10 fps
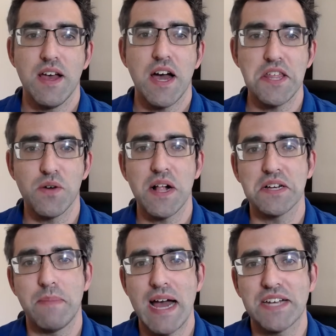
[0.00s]
Hi there,
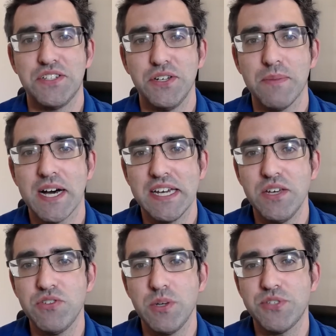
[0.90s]
welcome back to my
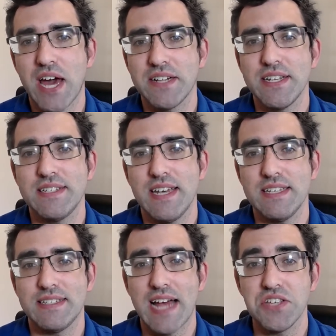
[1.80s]
YouTube channel. This
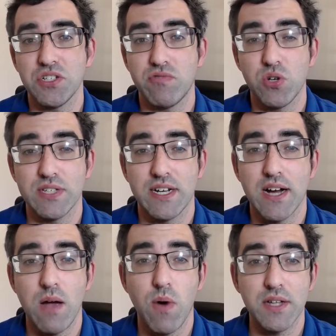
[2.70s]
is Daniel Rosal here.
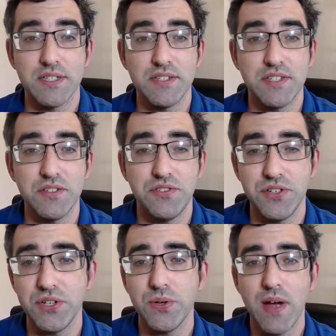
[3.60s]
I wanted to
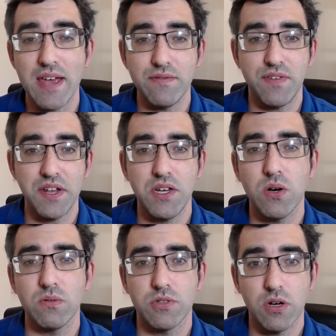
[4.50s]
do a
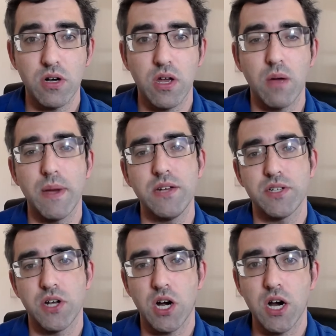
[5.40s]
video talking about
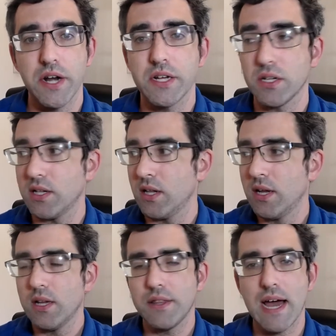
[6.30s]
an article
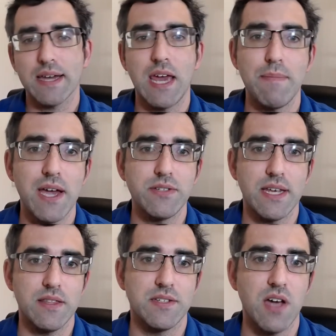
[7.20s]
that came out in
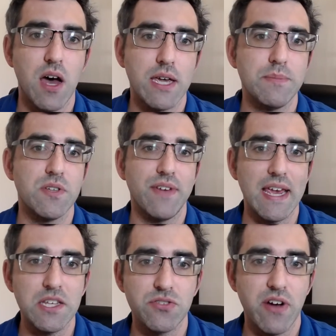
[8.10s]
the Times of
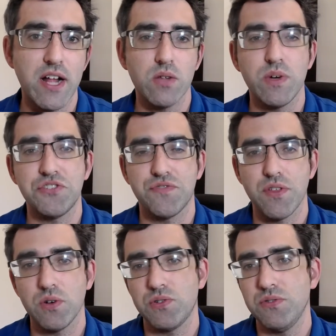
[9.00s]
Israel, which for
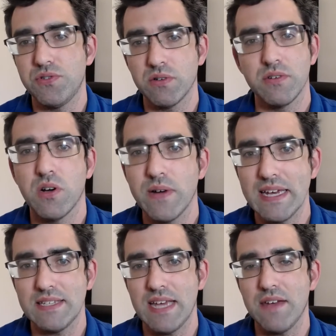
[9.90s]
those who don't know
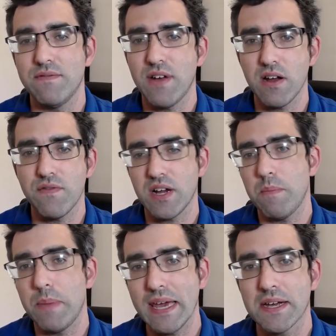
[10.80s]
is a very, very
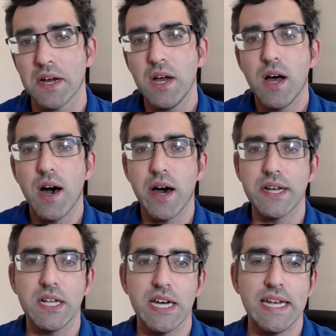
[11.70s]
big
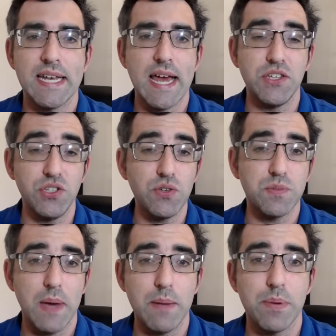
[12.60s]
online
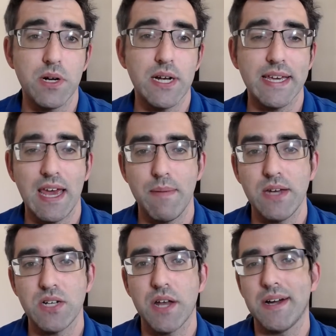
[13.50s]
newspaper. It came out
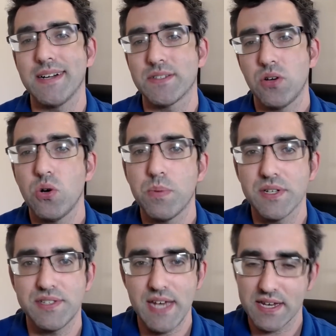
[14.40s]
on October
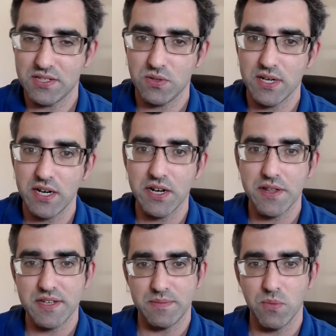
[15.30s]
6th, so earlier
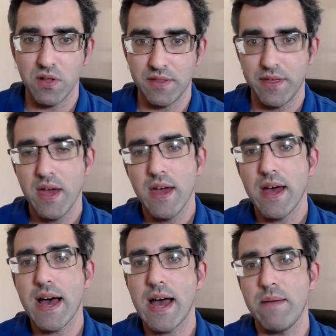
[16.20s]
this month,
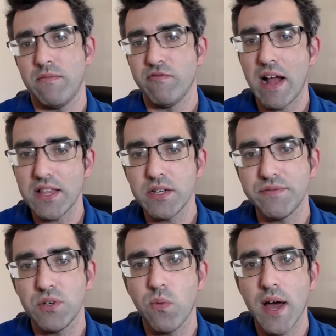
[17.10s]
relative
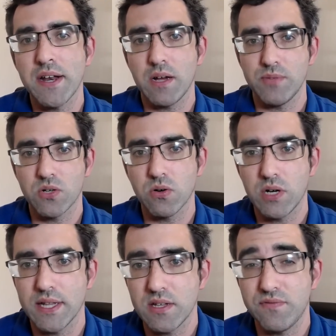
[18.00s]
to when I'm
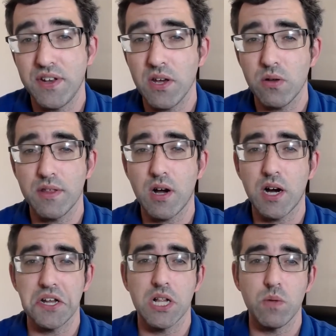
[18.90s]
recording this video. The
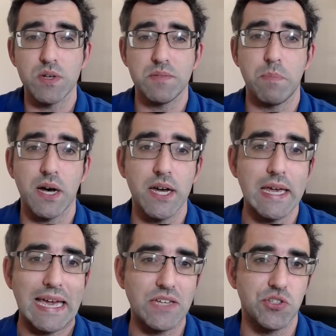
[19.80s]
article was by
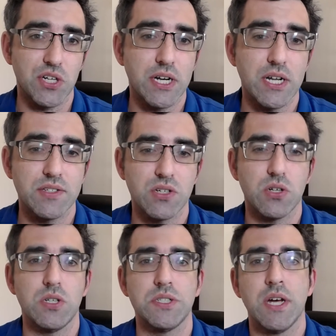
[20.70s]
a journalist
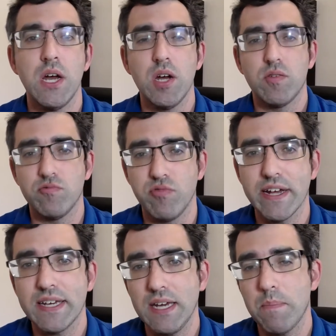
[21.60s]
called
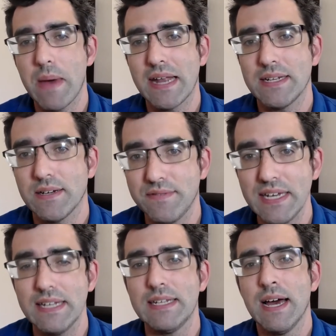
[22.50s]
Rivky
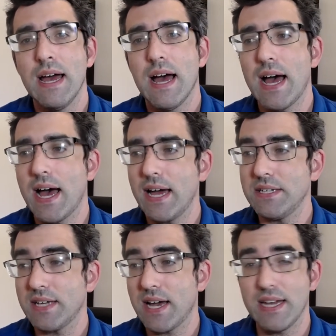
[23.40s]
Ben-David, and
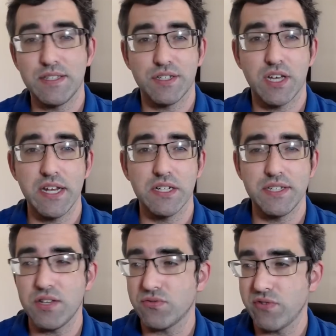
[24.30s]
it's entitled
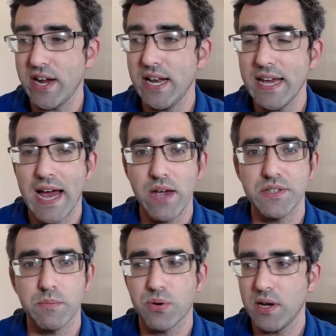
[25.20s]
"Israeli
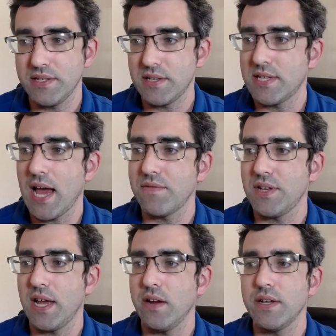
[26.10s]
Housing Prices Have
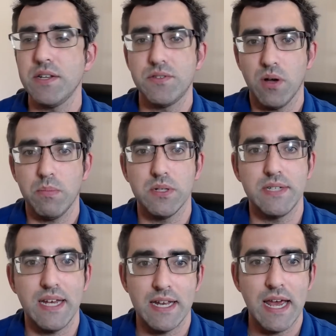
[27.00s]
Nearly Doubled
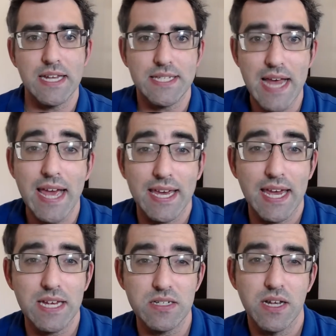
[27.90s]
in a
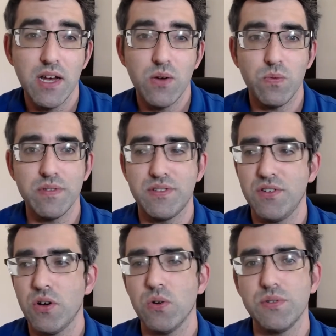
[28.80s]
Decade with
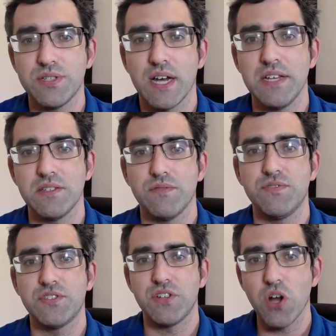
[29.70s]
No Signs of
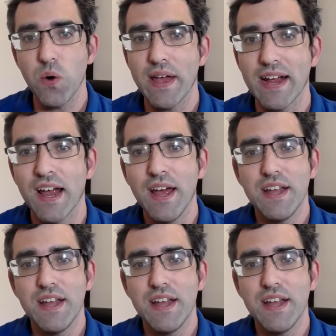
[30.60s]
Slowing."